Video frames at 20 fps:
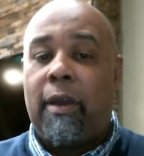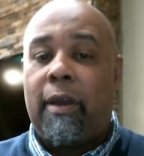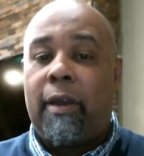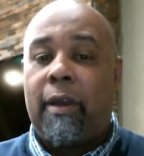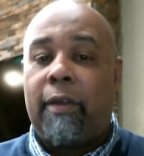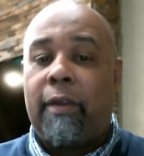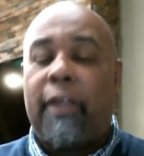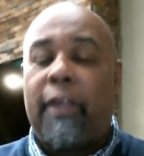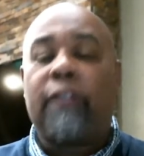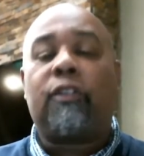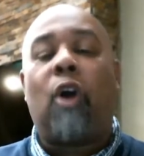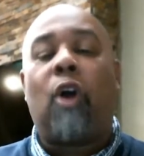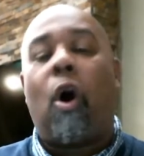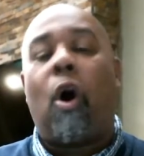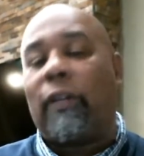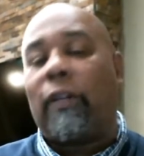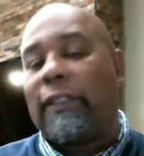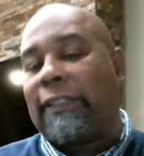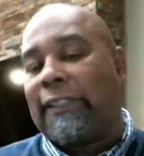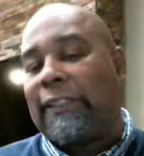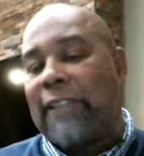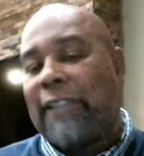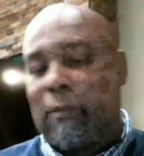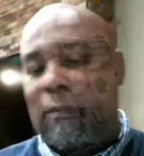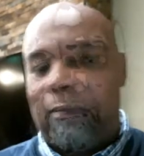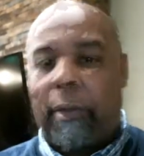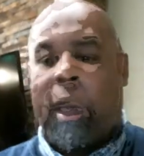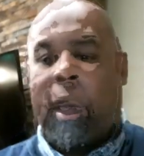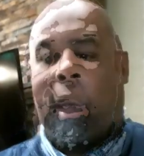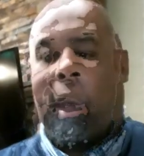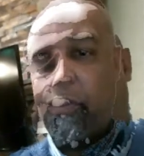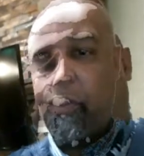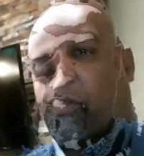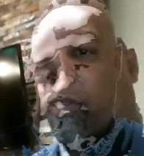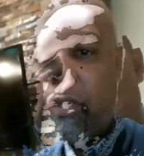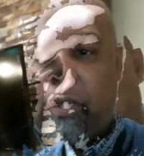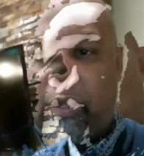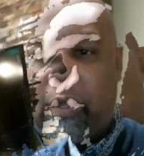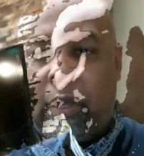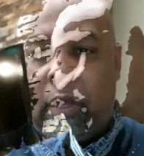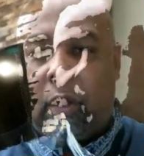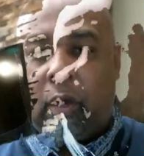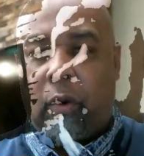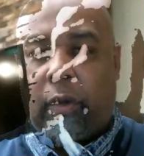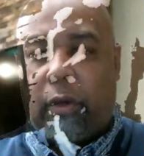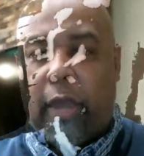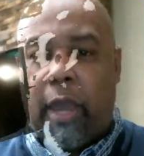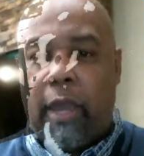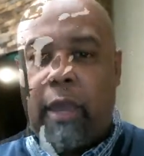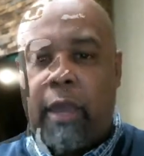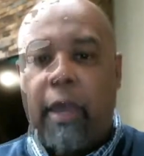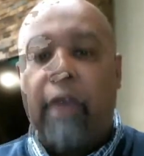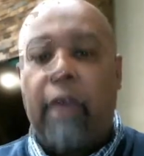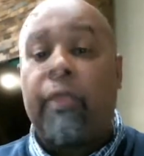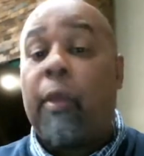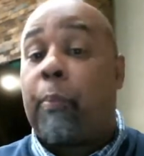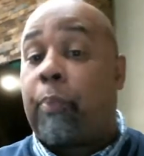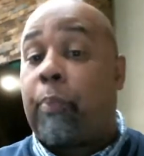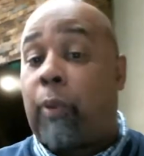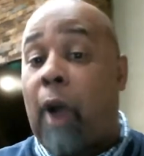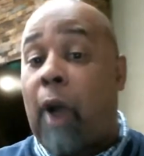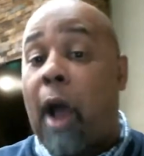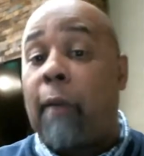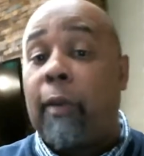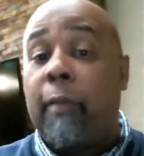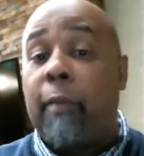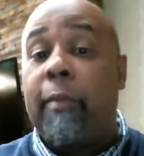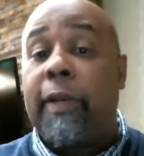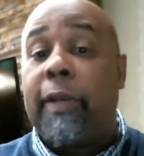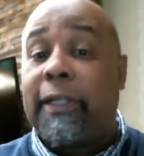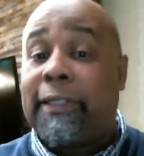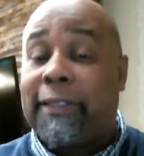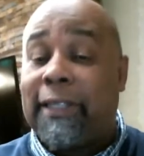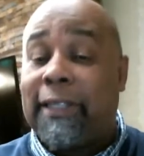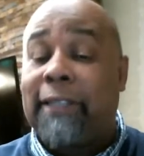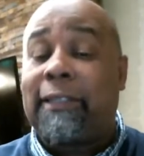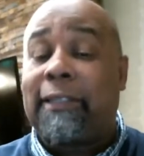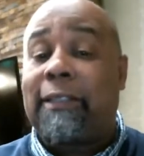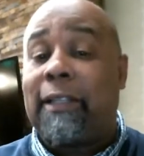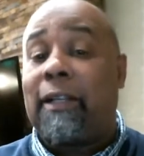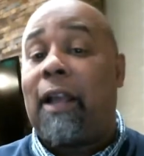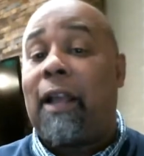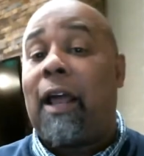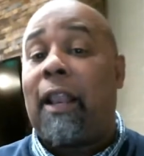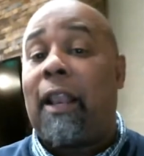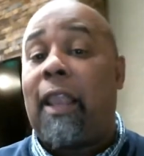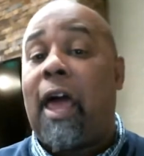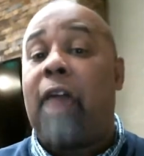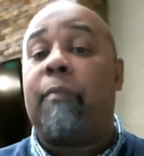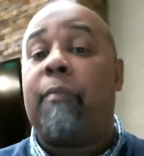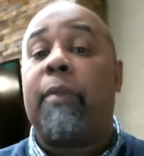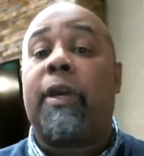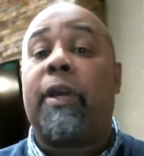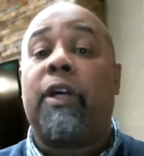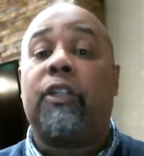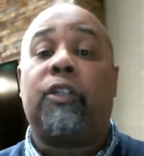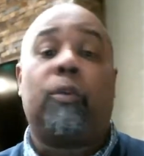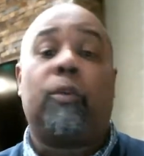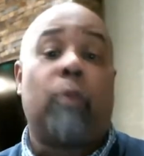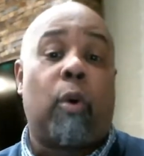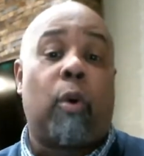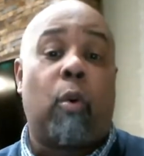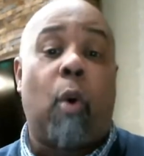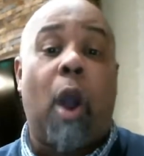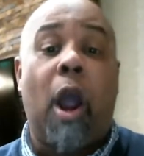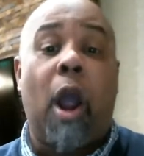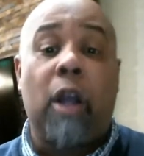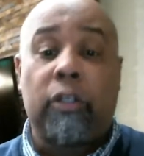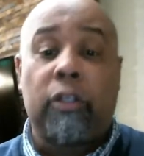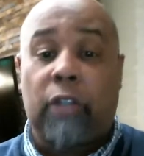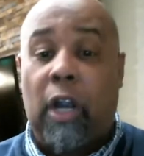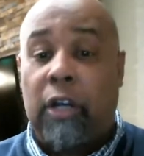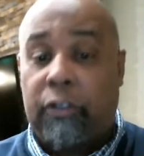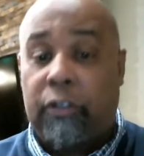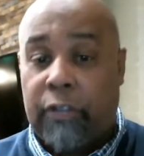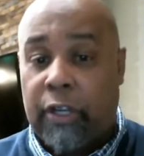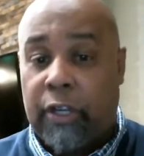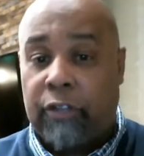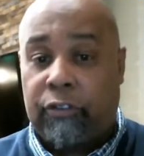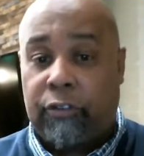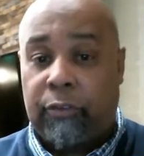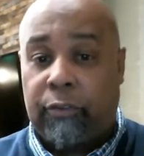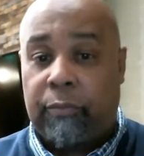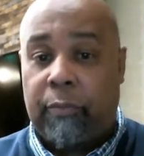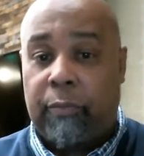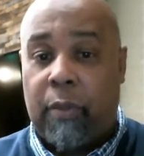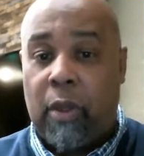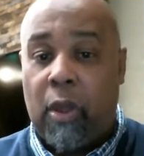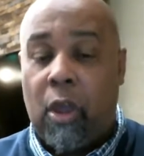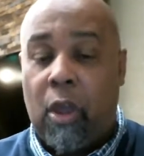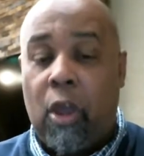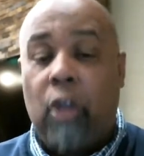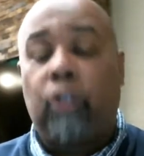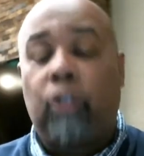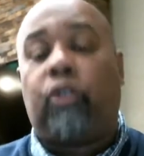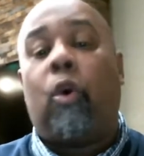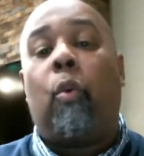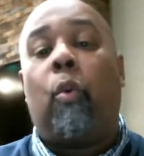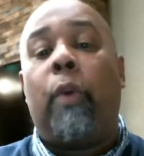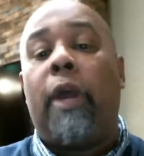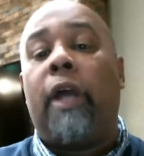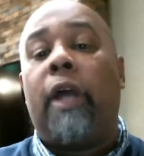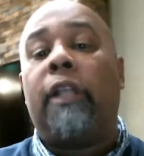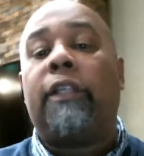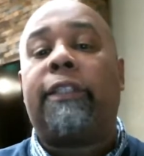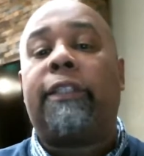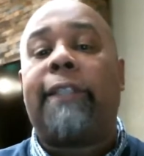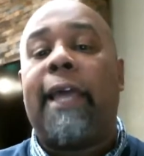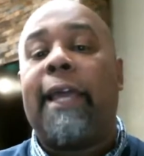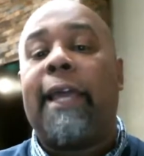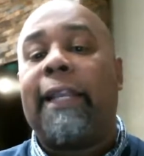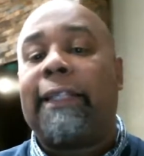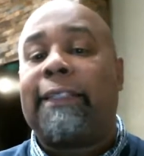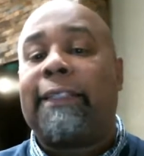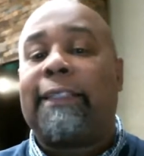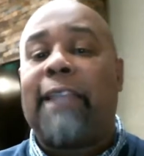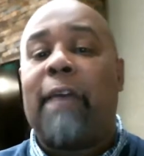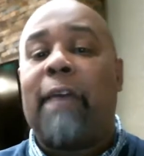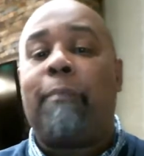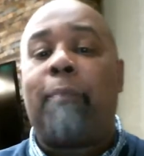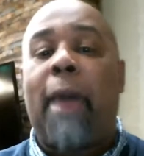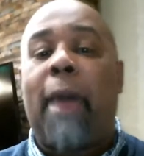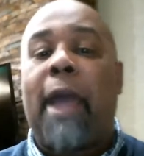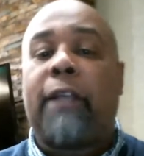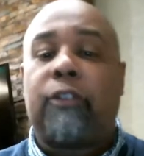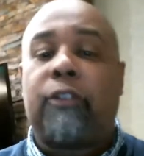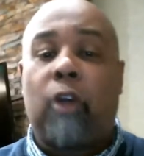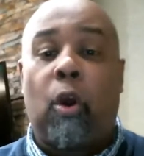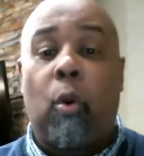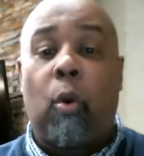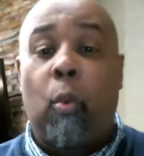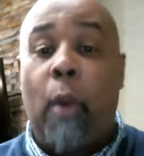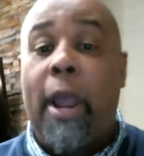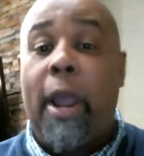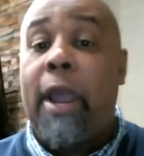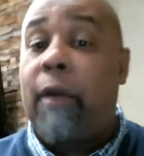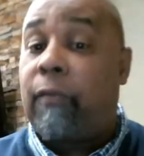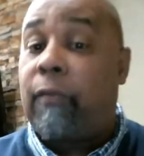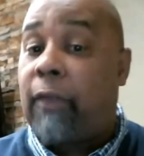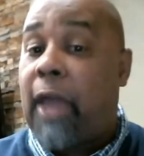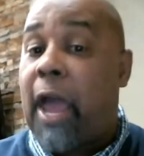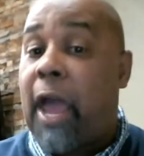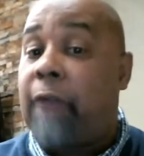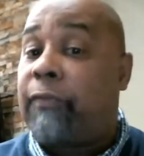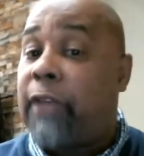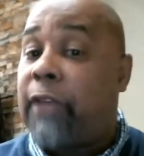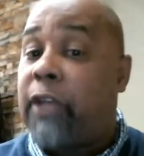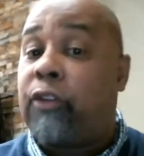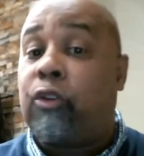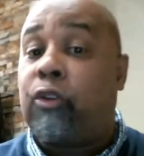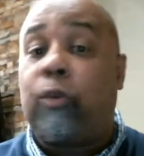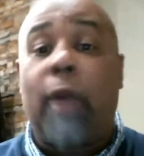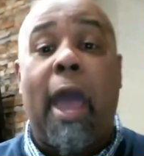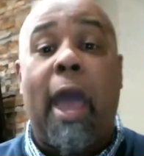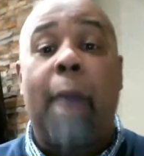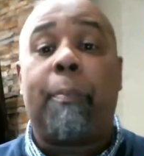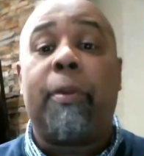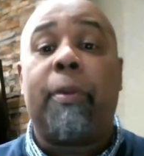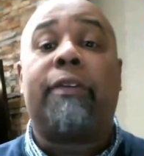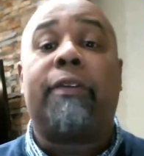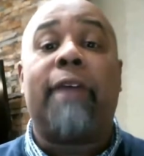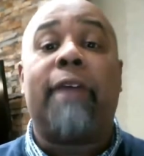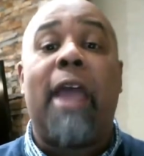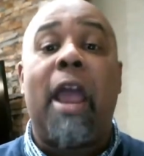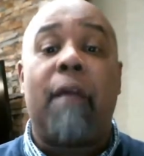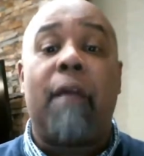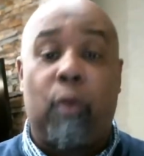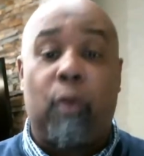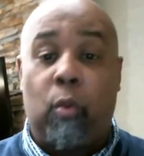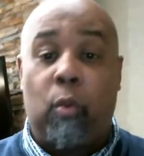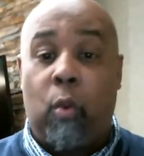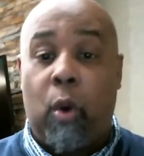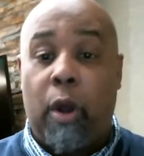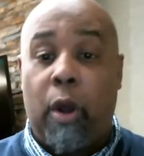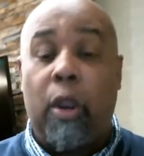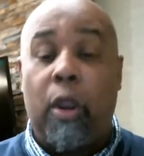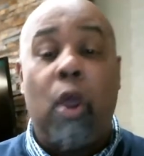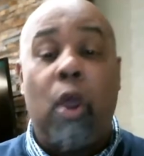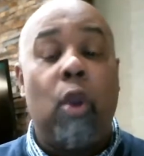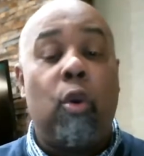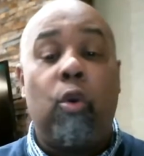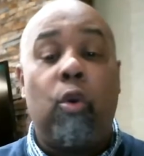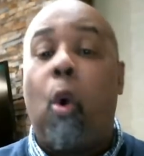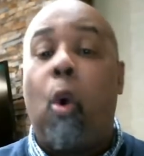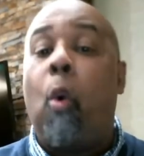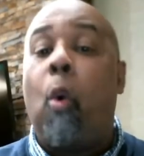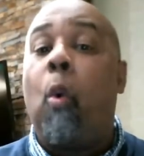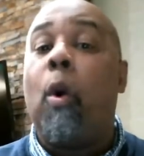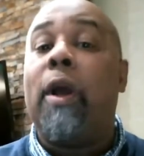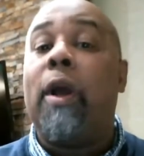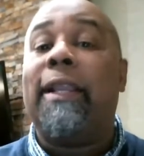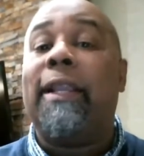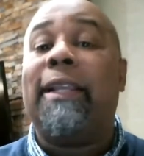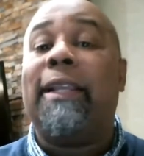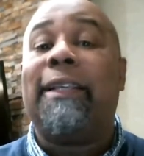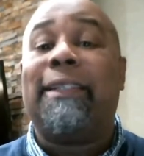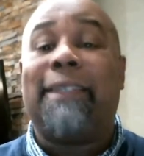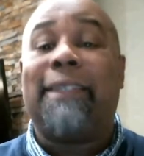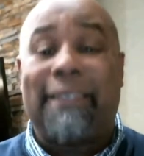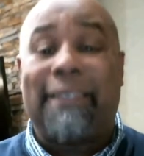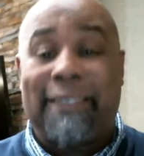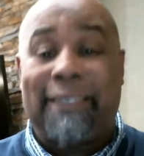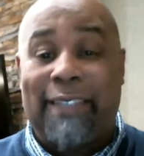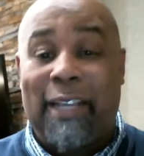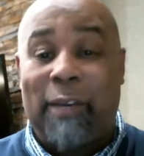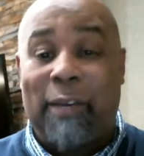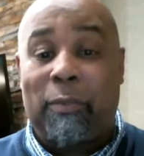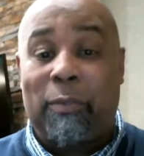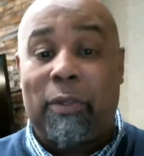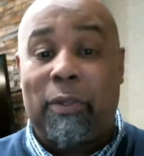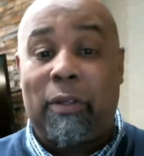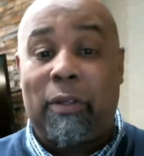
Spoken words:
That's called a setback, okay? The problem exists in our life because it requires our attention. So we understand that setbacks are a way of life. They do happen to everyone. No one is exempt.